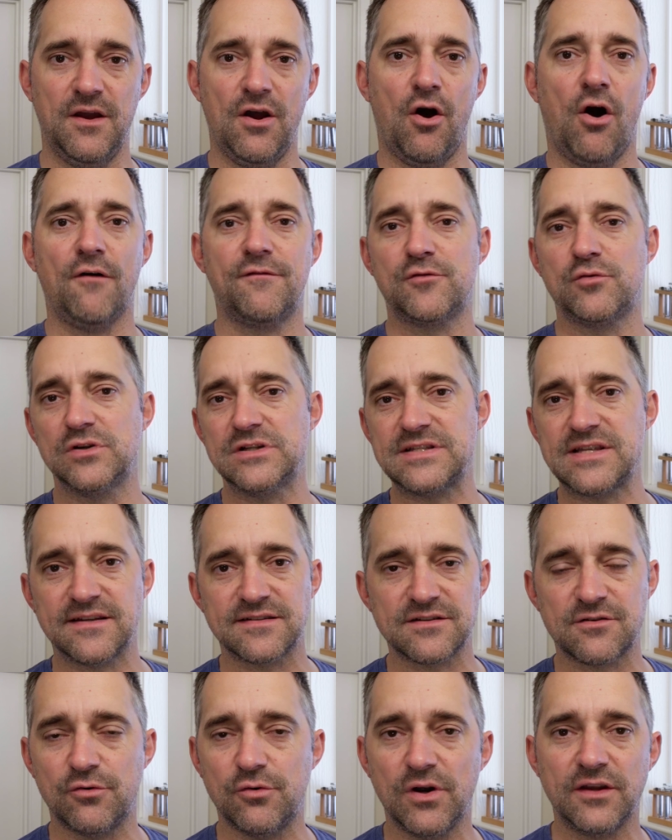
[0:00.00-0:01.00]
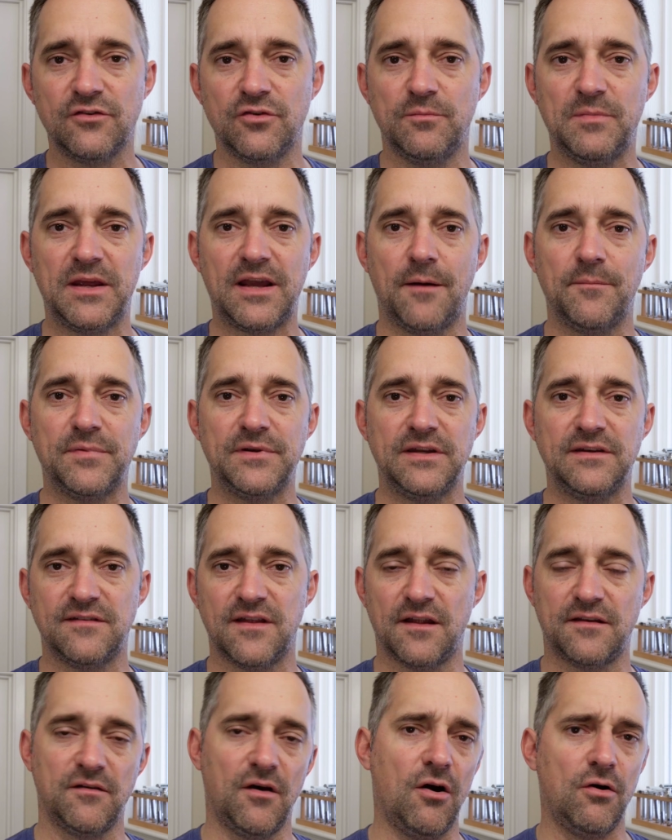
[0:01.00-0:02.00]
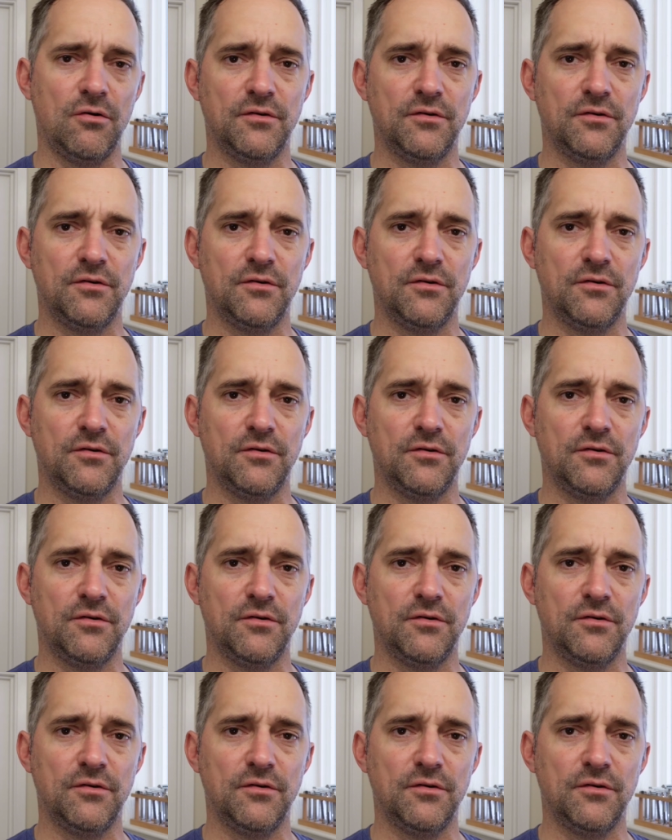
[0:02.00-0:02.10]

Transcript: Of course, there's going to be companies that,